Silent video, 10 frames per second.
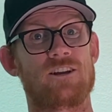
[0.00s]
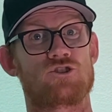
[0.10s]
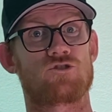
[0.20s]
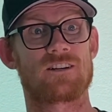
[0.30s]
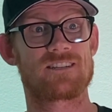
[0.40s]
And
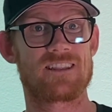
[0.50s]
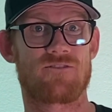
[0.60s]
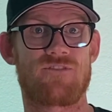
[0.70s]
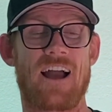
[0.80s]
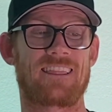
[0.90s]
trusting the
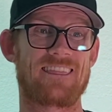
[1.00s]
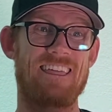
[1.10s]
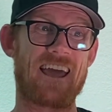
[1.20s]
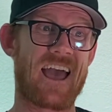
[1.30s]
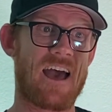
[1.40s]
fact that
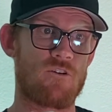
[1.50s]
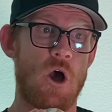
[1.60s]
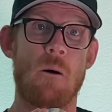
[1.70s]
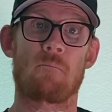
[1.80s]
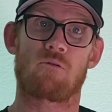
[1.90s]
they have
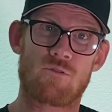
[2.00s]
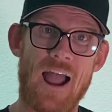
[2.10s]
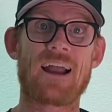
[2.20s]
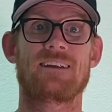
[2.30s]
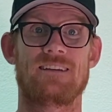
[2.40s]

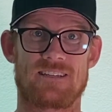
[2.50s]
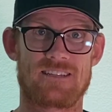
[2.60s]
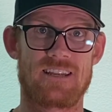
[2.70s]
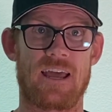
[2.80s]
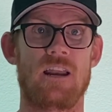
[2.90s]

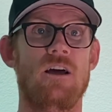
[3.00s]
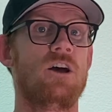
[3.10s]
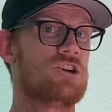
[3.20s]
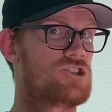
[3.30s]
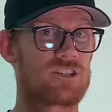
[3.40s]
practiced it
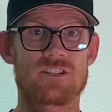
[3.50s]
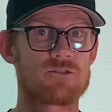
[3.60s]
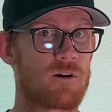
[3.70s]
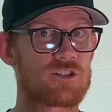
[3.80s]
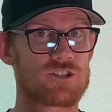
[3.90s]
just as
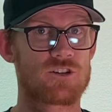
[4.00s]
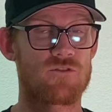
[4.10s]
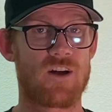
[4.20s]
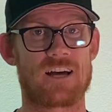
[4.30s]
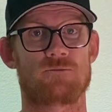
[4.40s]
much as their
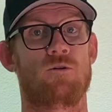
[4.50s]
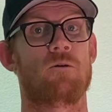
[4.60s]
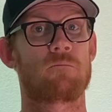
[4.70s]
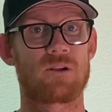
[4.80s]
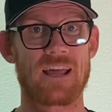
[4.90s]
fastball
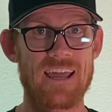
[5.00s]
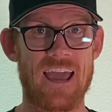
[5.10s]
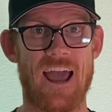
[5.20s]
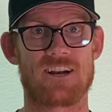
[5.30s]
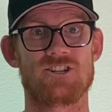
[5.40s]
and playing
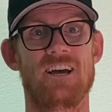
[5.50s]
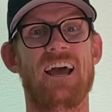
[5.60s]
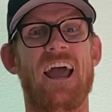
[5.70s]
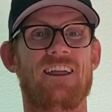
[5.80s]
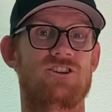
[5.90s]
catch,
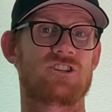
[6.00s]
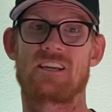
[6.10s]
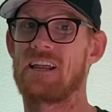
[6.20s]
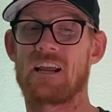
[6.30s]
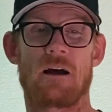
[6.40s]
and just
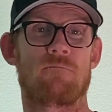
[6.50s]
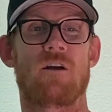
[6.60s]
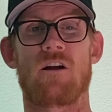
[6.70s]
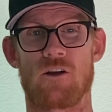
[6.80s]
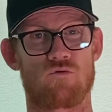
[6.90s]
getting up
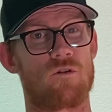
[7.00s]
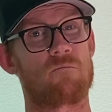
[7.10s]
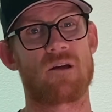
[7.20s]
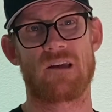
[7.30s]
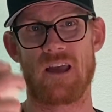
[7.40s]
there and
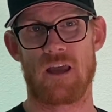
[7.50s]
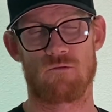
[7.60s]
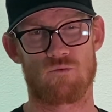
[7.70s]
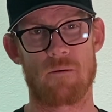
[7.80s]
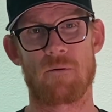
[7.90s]
gripping it
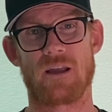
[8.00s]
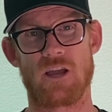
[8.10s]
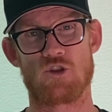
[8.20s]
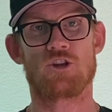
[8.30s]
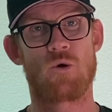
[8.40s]
and ripping
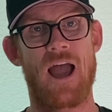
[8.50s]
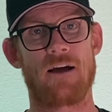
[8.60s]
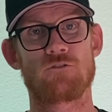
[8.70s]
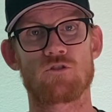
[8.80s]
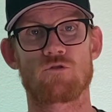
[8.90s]
it. You
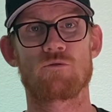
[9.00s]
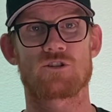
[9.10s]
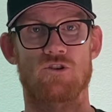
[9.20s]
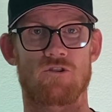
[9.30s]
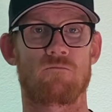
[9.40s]
have to throw this
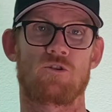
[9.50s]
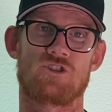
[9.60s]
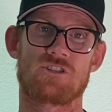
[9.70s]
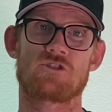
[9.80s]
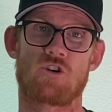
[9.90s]
curveball
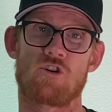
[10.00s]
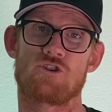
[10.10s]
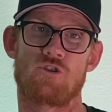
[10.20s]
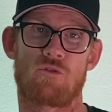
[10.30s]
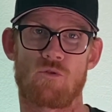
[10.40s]
just as hard
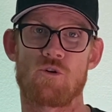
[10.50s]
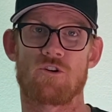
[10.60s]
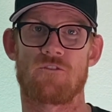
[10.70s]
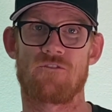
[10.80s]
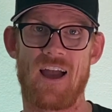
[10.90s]
as you throw
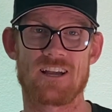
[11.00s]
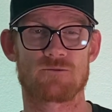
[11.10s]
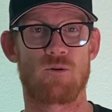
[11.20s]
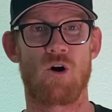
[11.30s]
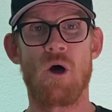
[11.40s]
your
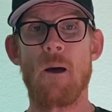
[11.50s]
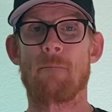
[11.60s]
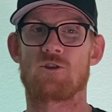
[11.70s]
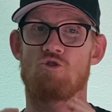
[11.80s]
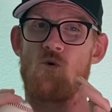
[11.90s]
fastball,
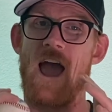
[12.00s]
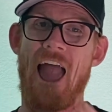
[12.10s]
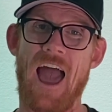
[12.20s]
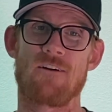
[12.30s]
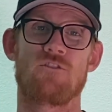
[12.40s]
but you
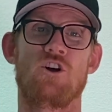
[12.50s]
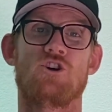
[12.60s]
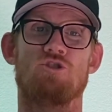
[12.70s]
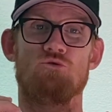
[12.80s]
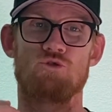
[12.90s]
have
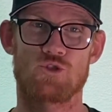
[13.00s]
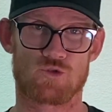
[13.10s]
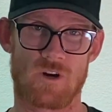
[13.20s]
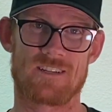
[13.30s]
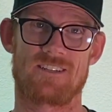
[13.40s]
to
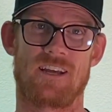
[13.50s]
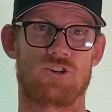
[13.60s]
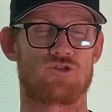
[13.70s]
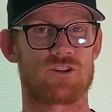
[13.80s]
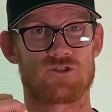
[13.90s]
trust it.
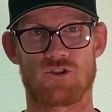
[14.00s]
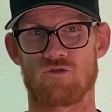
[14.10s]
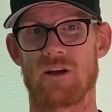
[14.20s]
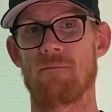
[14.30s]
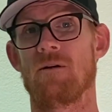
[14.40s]
Trust the
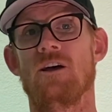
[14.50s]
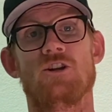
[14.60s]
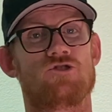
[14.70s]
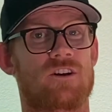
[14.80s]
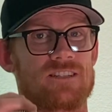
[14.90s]
grip,
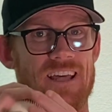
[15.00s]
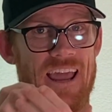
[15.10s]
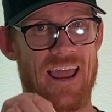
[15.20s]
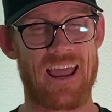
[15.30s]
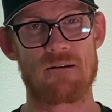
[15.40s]
trust the
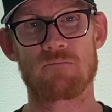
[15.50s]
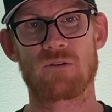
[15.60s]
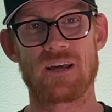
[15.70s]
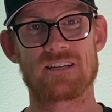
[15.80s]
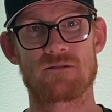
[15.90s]
hand
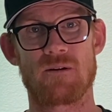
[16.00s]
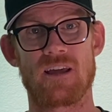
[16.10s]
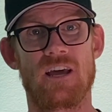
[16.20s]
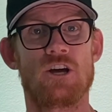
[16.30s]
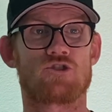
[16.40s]
placement,
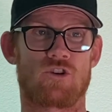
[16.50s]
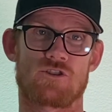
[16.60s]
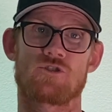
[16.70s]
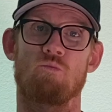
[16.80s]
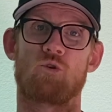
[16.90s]

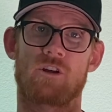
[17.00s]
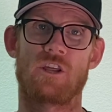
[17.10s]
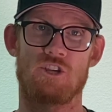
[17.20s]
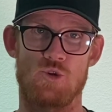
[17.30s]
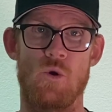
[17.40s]
trust the work
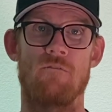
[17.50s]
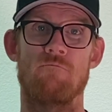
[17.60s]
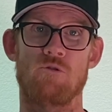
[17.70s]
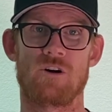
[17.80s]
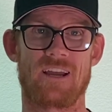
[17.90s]
that you have
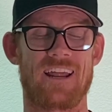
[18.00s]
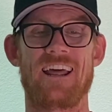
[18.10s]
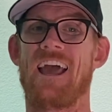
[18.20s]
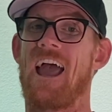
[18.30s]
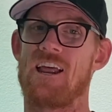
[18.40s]
put in,
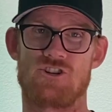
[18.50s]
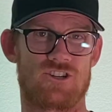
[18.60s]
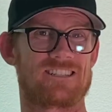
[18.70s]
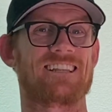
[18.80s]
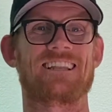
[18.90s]
and
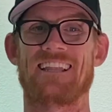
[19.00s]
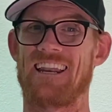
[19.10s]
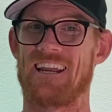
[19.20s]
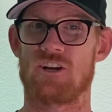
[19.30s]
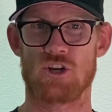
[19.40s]
just let
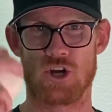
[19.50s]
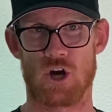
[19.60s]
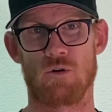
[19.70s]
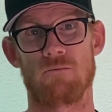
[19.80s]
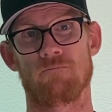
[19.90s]
it
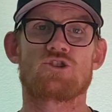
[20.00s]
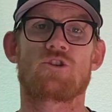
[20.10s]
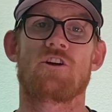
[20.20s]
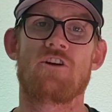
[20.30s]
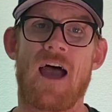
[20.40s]
go. So
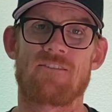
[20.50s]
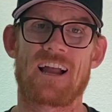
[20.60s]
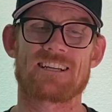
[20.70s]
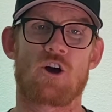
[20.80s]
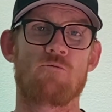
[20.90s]
there you have it,
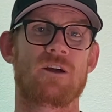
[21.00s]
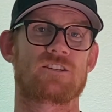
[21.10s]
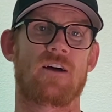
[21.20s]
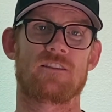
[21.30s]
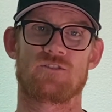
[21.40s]
guys. I hope you guys
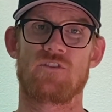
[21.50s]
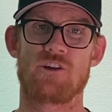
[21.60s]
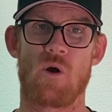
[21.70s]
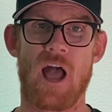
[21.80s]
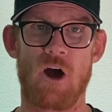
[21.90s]
found this
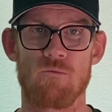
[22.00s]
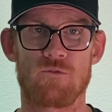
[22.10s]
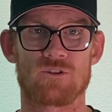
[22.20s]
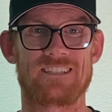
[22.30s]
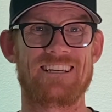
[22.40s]
video
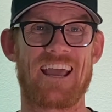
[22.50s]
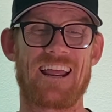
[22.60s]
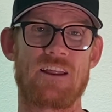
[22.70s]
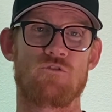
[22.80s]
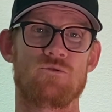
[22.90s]
helpful today,
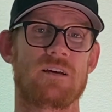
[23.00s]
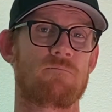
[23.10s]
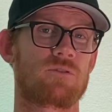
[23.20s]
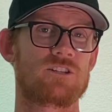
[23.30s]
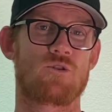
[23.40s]
and if you did,
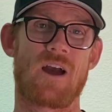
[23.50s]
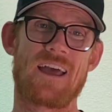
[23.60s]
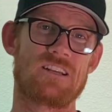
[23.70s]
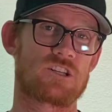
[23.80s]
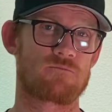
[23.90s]
please go
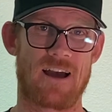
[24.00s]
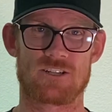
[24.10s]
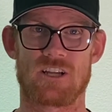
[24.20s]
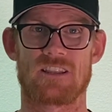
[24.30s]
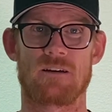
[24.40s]
ahead and smash
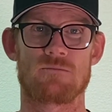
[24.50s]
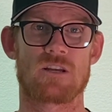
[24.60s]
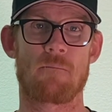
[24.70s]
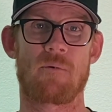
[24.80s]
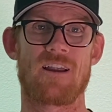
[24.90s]
that thumbs
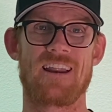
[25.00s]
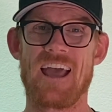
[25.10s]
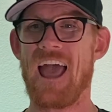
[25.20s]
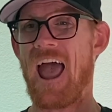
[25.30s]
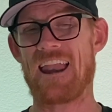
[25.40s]
up button
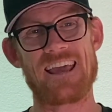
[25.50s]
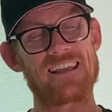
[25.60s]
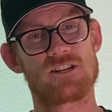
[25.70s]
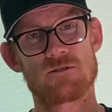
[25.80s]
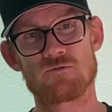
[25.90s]
and
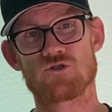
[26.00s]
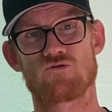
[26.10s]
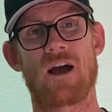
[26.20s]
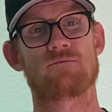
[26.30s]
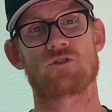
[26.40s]
hit
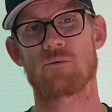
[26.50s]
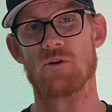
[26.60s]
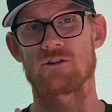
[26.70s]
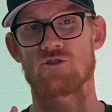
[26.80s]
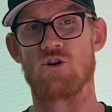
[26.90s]
subscribe so that way you
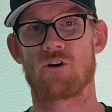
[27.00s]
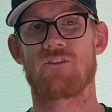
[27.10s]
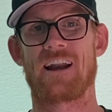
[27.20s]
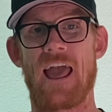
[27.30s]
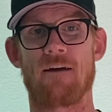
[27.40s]
guys are
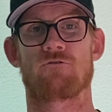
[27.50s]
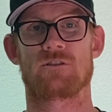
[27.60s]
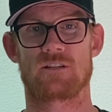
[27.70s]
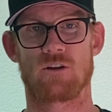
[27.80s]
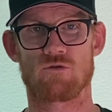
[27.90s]
notified every
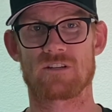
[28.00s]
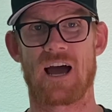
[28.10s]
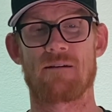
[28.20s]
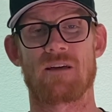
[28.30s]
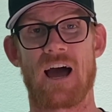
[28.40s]
single
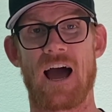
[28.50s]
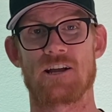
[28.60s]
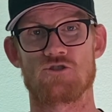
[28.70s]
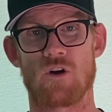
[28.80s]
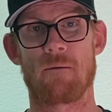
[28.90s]
time that I
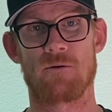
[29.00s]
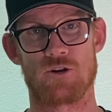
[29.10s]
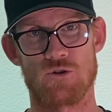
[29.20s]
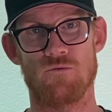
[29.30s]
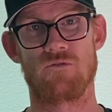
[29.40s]
drop a
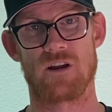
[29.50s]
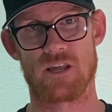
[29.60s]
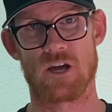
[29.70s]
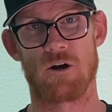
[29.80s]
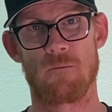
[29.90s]
new
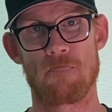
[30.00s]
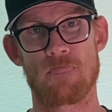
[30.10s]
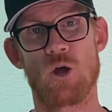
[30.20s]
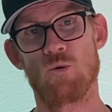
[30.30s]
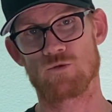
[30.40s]
video.
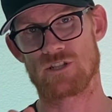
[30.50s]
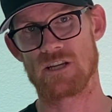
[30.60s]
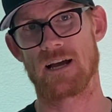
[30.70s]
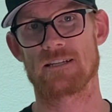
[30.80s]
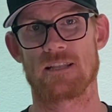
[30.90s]
We'll see
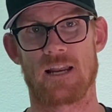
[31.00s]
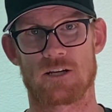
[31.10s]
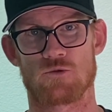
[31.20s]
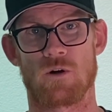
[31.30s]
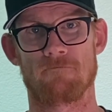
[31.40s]
you guys in the
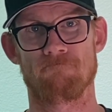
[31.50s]
next one.